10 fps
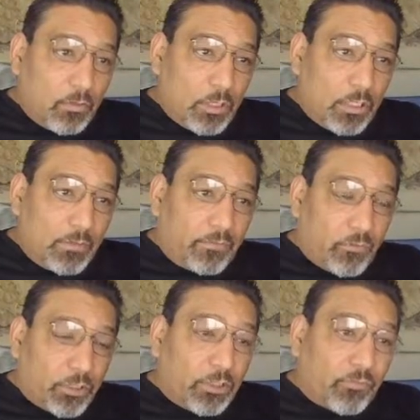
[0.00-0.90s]

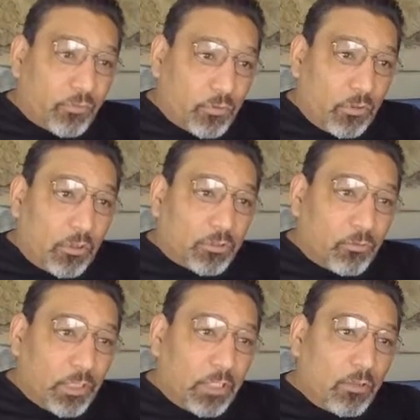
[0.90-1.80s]
for all
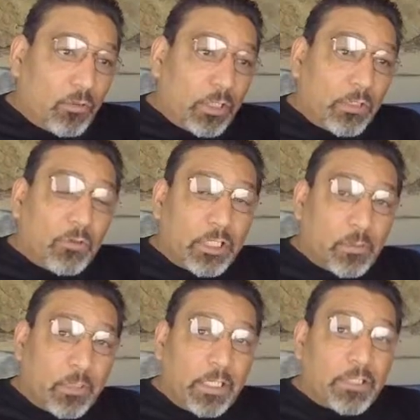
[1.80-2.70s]
3, or a good
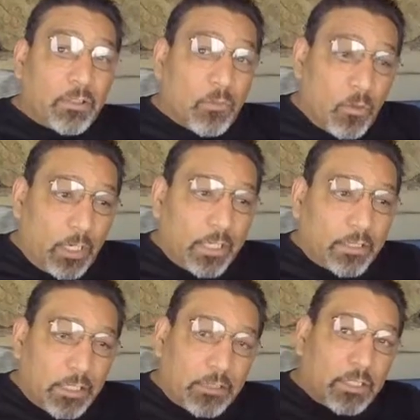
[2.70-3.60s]
explanation why
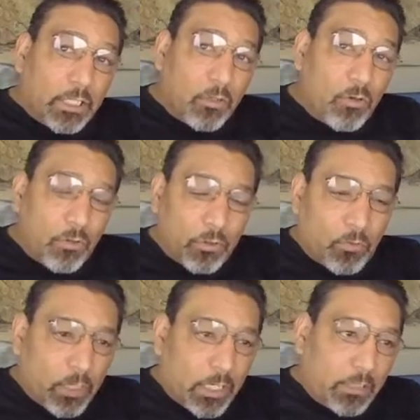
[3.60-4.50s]
things didn't go the
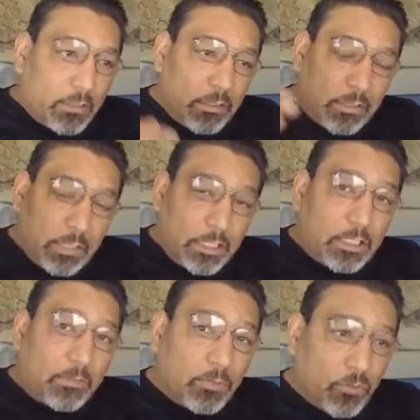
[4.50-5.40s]
way they
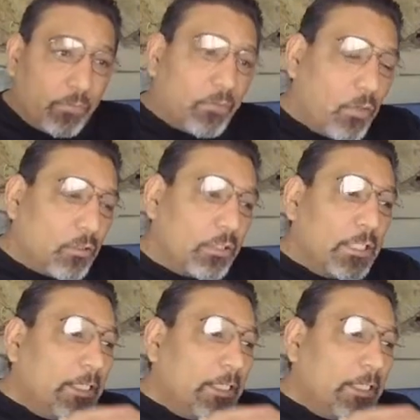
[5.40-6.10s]
seem to have gone.